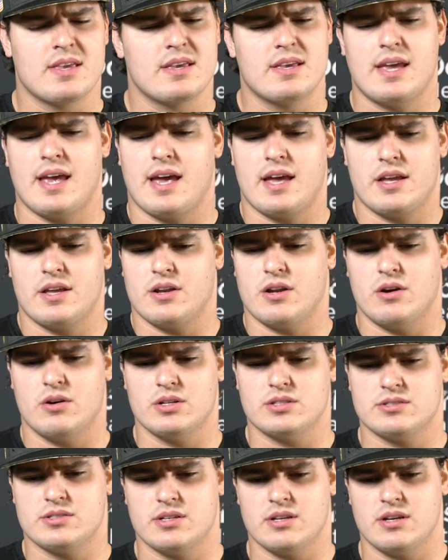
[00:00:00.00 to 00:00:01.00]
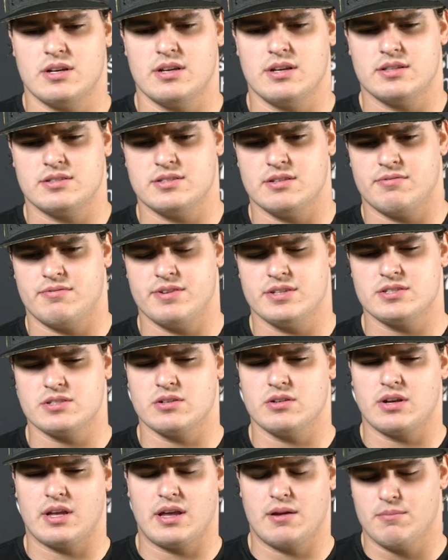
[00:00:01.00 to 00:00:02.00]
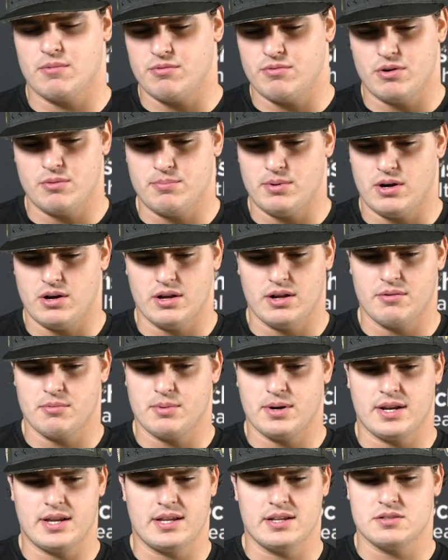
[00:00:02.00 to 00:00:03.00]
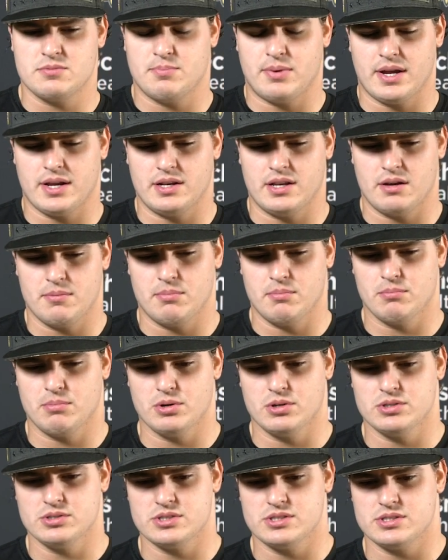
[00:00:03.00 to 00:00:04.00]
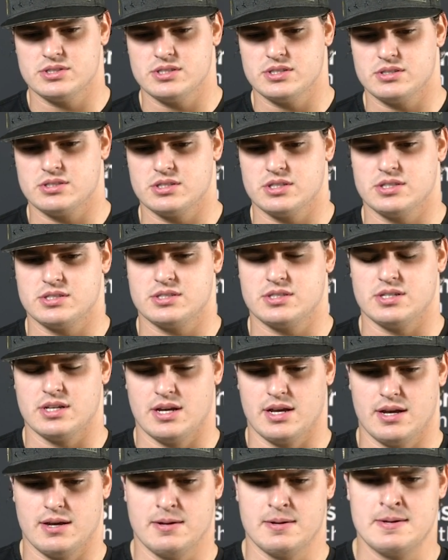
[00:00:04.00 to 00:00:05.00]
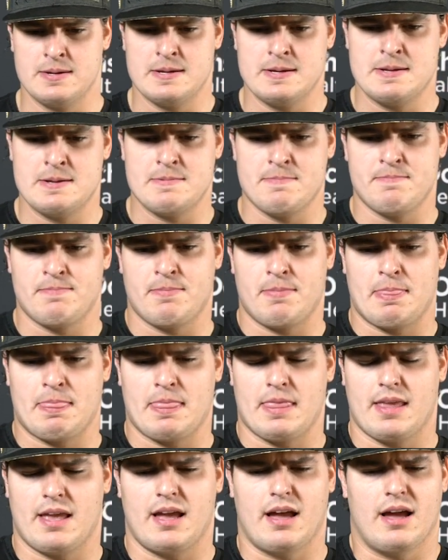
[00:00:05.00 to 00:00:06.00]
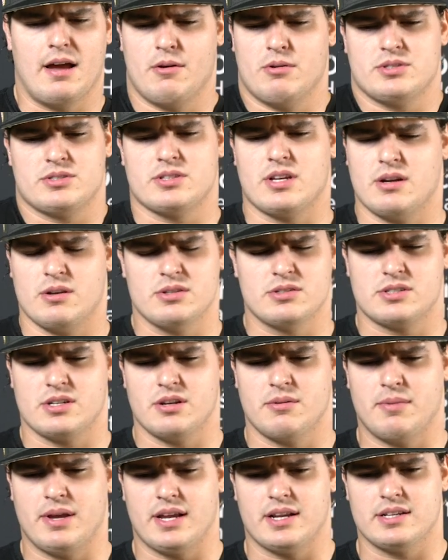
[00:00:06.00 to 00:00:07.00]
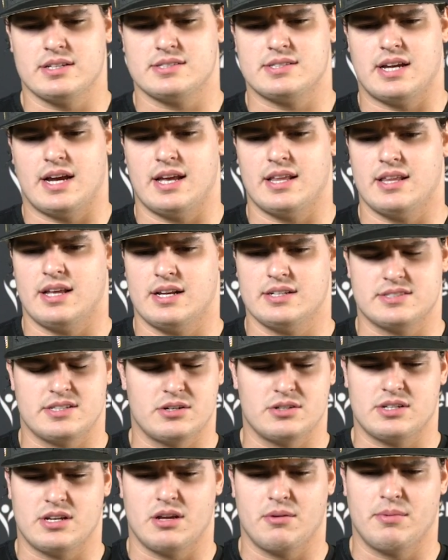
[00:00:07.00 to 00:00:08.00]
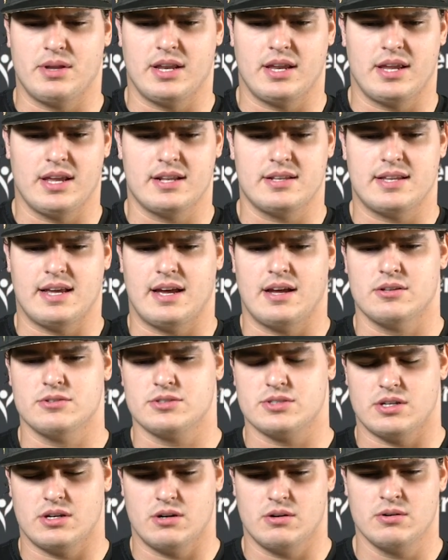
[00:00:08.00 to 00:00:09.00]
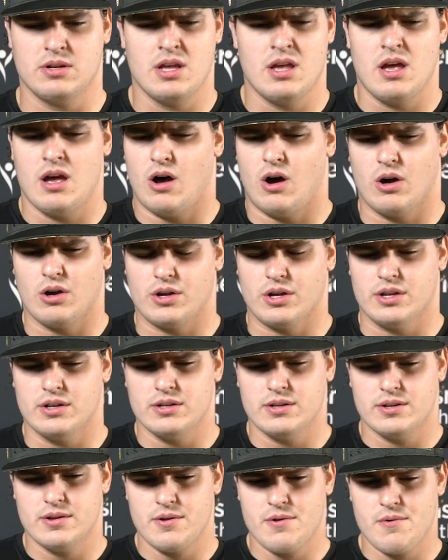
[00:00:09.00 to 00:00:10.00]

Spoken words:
Yeah, you know, it's a physical game of football. Everybody gets banged up and bruises. It's just I was gonna make the sidelines. They were telling me to get down, so all good.